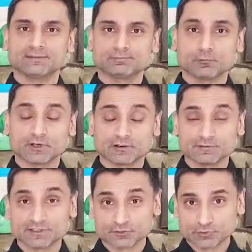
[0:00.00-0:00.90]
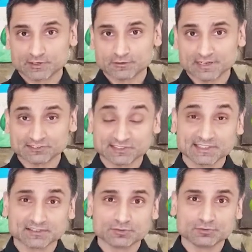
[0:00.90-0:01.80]
whatever the trader has set it
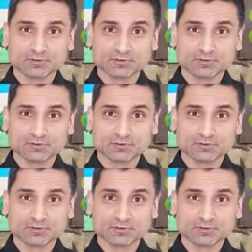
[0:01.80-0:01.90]
to,